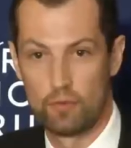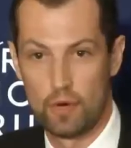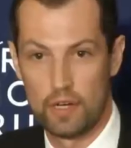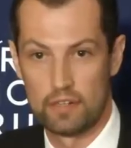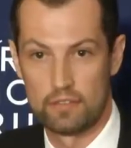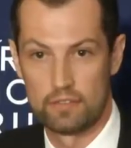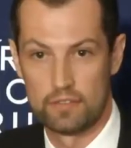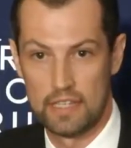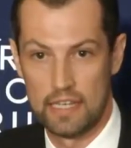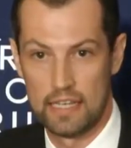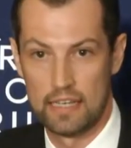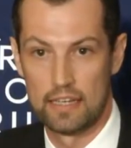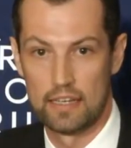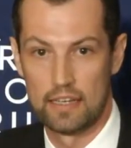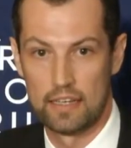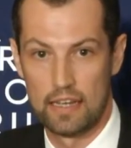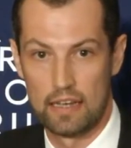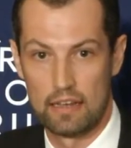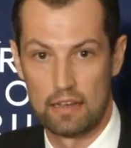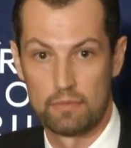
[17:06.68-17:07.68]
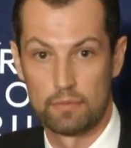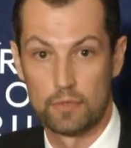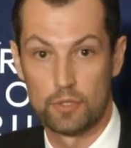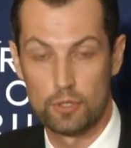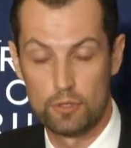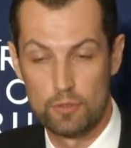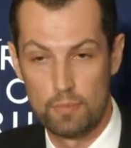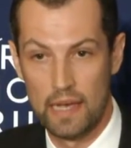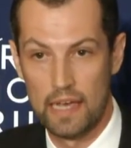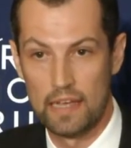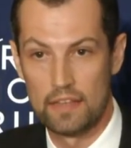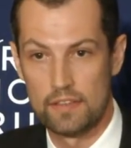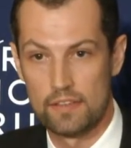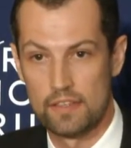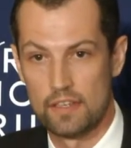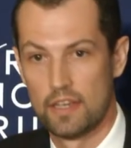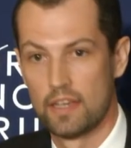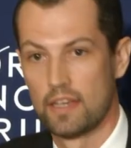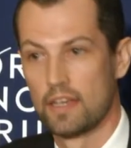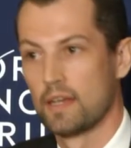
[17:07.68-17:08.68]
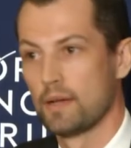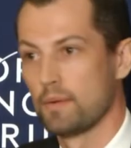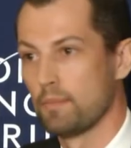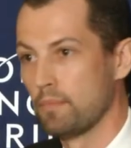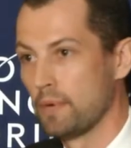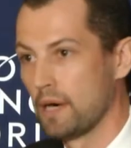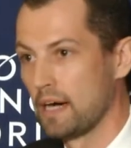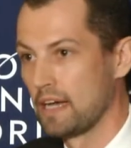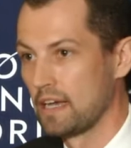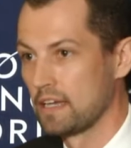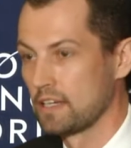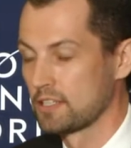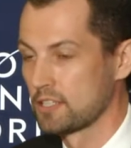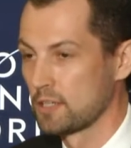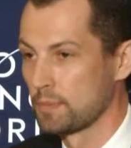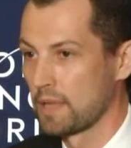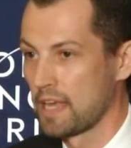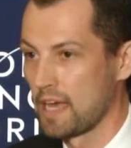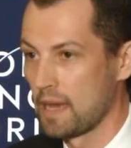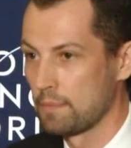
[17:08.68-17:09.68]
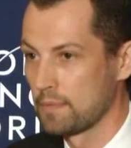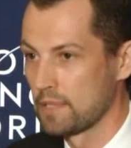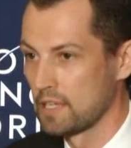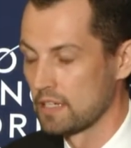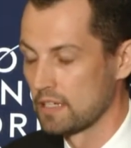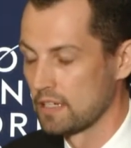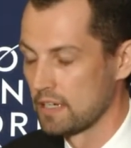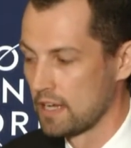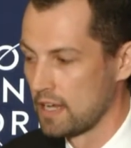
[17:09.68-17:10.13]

one of their uh, crewmates by a ship captain.